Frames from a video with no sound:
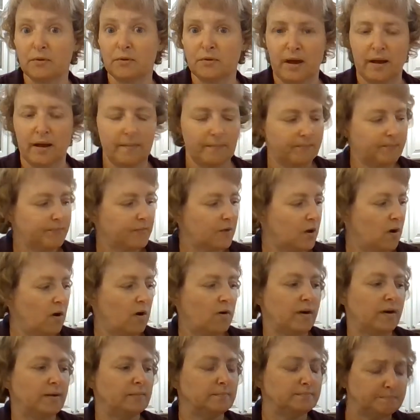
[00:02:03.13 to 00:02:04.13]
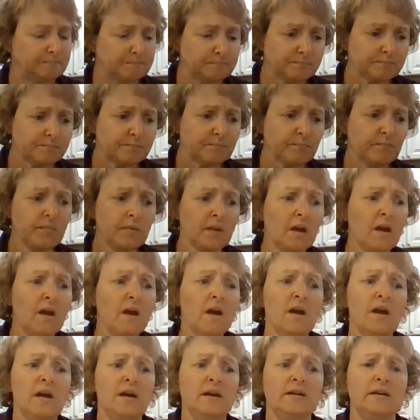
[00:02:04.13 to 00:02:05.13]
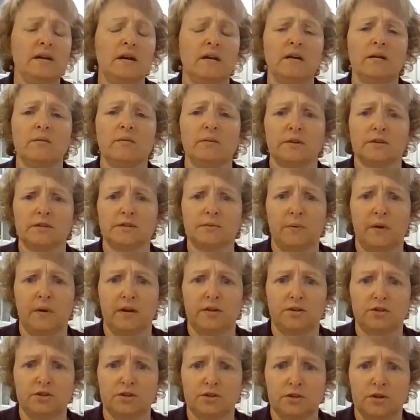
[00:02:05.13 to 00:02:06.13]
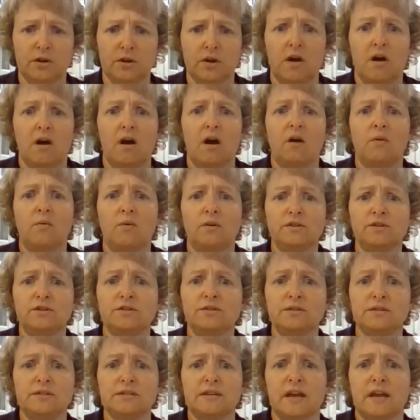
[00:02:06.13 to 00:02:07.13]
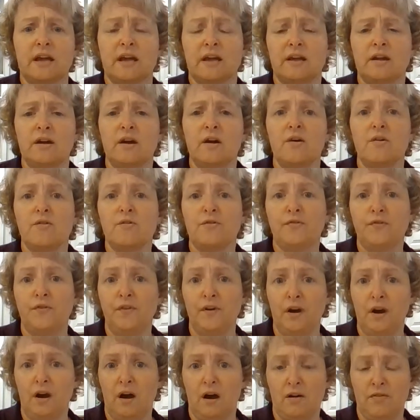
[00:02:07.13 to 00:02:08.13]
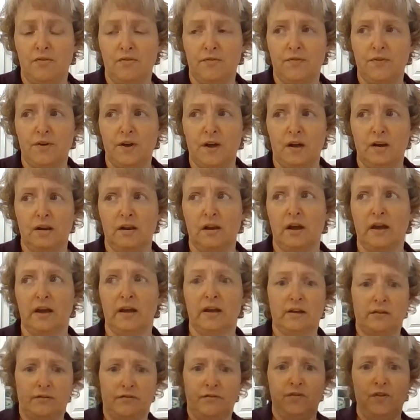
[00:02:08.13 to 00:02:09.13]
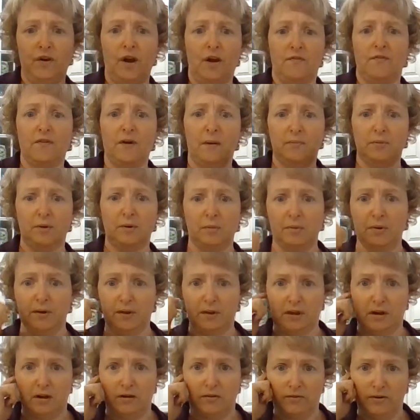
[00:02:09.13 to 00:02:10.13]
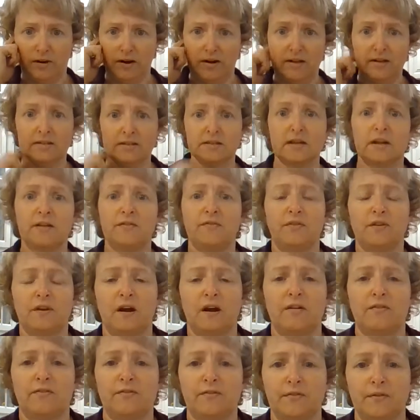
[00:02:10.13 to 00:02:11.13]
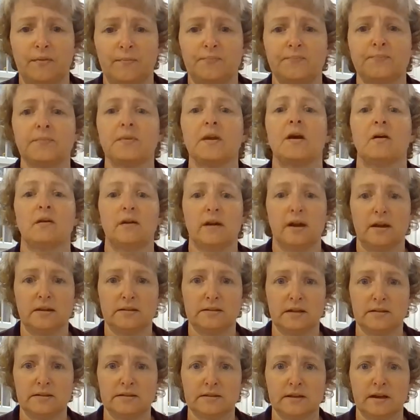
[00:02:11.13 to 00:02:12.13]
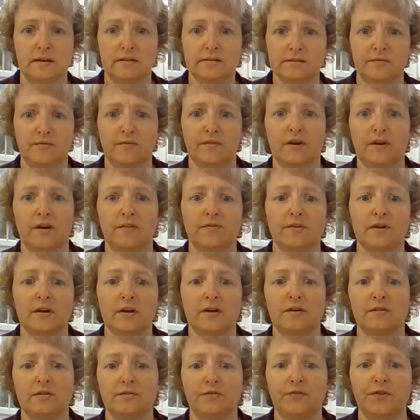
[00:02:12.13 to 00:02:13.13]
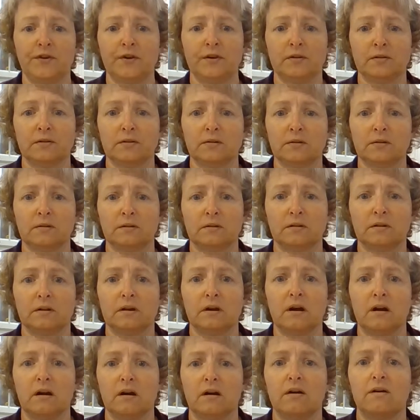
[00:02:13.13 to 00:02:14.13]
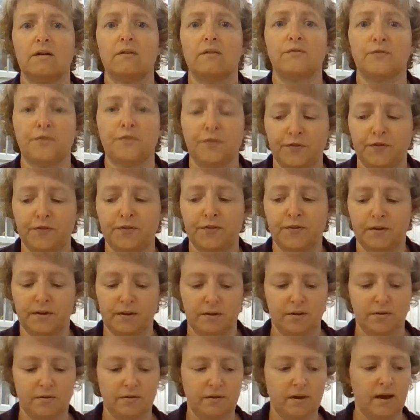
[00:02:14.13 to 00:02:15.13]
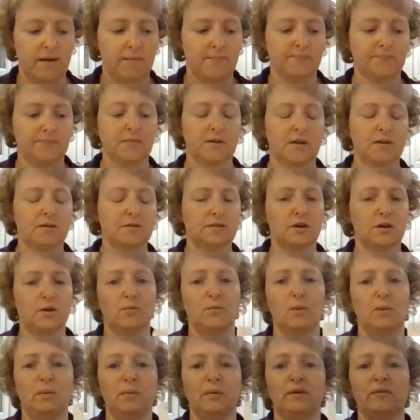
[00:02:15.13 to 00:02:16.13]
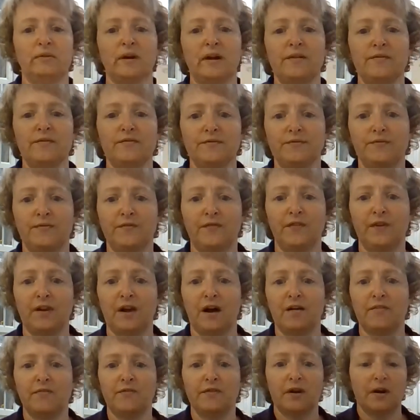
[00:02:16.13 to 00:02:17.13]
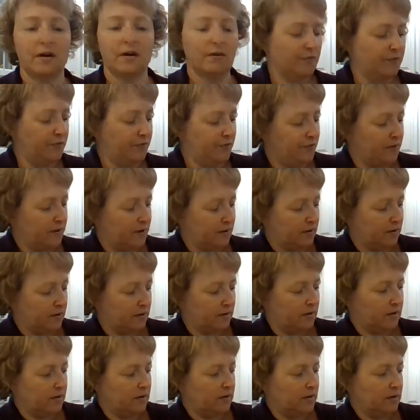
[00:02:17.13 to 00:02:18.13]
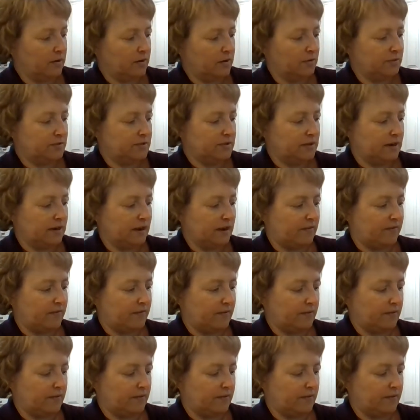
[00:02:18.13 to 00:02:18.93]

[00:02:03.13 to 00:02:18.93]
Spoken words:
that. All right. Now I want to switch. I want you to say fluff, like fluff up your pillow. Ready? Say fluff. Okay, say the sounds in fluff. F, o, f. Okay. So when we write fluff, f, who said F?